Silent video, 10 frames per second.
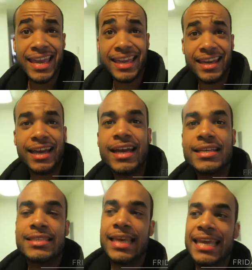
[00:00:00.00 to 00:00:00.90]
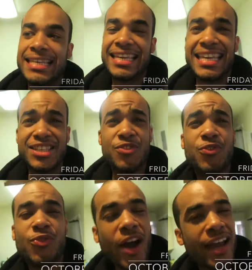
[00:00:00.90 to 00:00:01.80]
Hey guys, it is
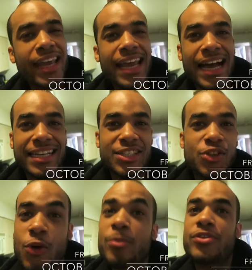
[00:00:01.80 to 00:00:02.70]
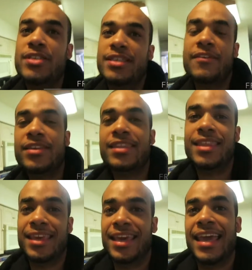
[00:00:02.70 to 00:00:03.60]
Friday, October
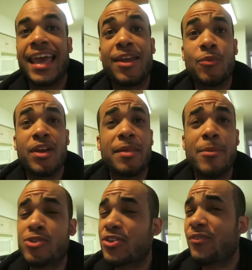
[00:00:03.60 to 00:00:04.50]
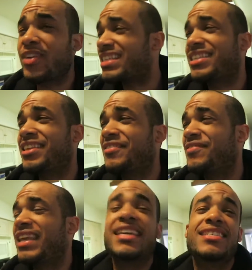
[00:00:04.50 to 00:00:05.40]
7th, and one of the most
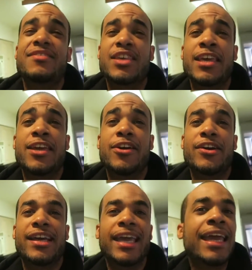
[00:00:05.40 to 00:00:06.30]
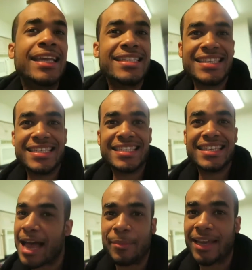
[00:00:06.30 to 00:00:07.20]
festive days of the year,
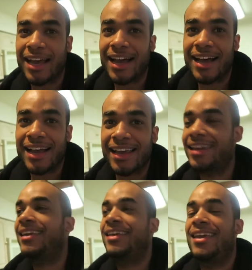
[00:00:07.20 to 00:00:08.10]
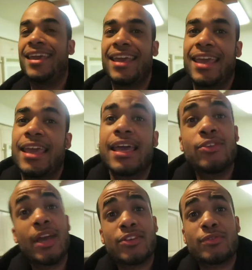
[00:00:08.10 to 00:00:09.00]
it's Comic-Con.
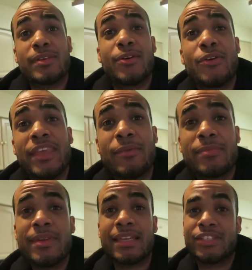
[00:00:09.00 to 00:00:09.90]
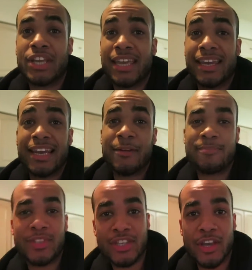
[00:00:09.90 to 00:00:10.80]
And you guys are spending the whole day with me, checking it
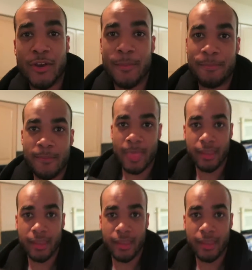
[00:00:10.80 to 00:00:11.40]
out. So,